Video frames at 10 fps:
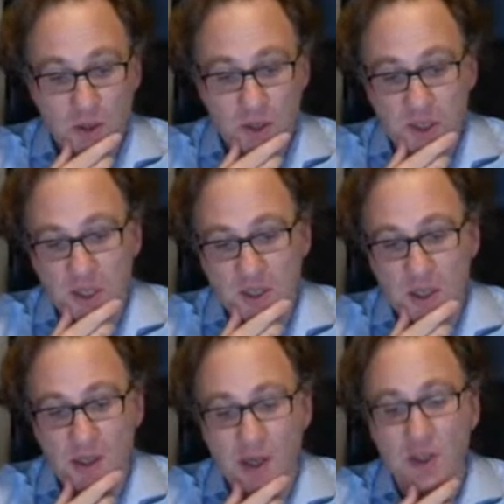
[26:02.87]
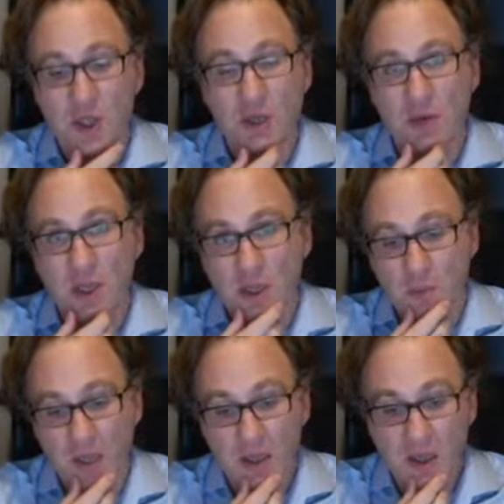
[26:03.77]
in the sense that they are generated
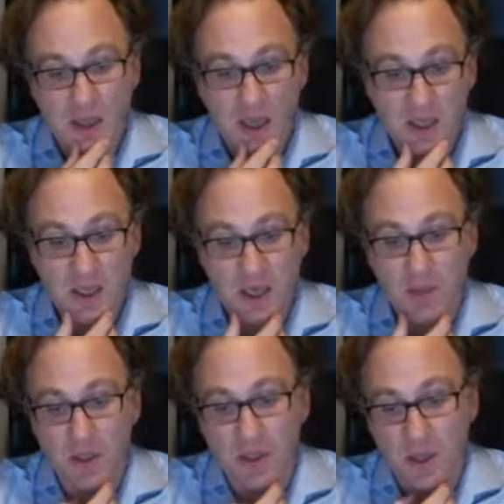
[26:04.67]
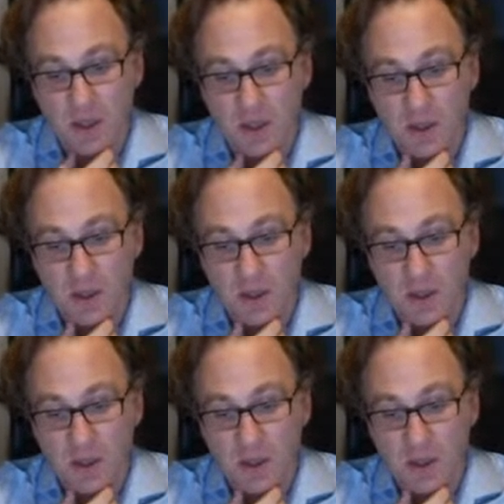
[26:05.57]
by DNA segments that